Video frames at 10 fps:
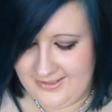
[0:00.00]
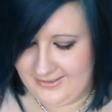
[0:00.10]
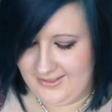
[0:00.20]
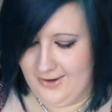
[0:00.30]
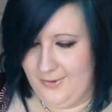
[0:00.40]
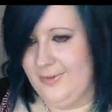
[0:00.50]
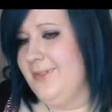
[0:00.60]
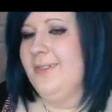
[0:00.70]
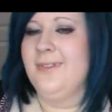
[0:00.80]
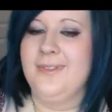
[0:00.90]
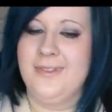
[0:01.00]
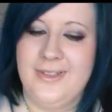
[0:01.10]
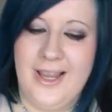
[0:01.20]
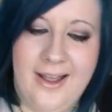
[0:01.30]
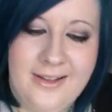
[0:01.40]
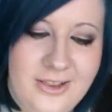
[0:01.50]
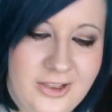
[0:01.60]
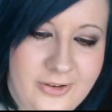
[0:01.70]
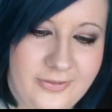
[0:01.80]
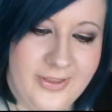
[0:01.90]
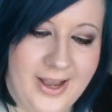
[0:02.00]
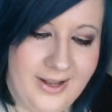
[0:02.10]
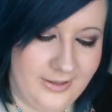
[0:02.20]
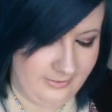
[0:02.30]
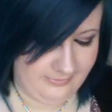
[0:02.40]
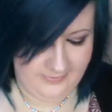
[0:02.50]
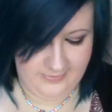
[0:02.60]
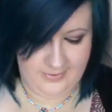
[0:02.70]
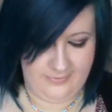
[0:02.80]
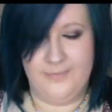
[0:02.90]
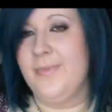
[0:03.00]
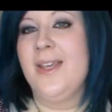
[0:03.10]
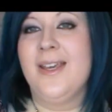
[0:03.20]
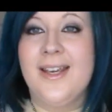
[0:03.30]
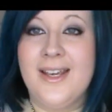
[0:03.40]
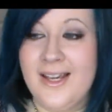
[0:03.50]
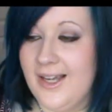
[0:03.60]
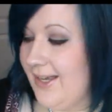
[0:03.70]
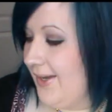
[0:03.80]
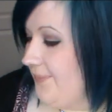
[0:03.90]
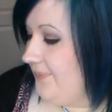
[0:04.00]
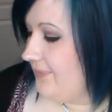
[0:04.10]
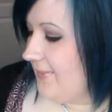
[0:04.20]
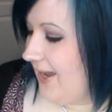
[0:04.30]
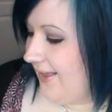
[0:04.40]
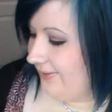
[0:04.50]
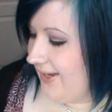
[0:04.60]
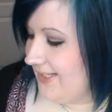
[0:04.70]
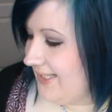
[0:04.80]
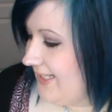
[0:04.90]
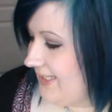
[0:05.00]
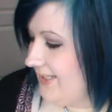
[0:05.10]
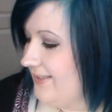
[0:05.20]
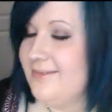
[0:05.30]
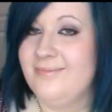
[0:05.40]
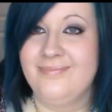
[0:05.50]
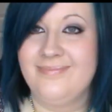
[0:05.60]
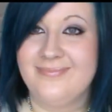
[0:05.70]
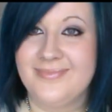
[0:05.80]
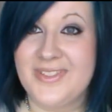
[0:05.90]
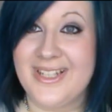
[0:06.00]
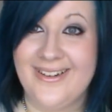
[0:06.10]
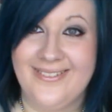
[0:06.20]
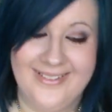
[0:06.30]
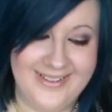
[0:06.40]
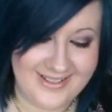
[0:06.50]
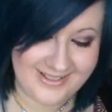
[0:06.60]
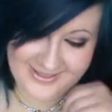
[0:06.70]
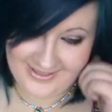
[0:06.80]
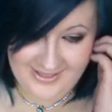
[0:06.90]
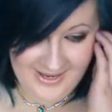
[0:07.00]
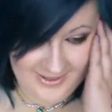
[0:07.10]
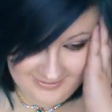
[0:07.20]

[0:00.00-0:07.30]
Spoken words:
So yeah, love that. Love, love, love. And that is it. So yeah.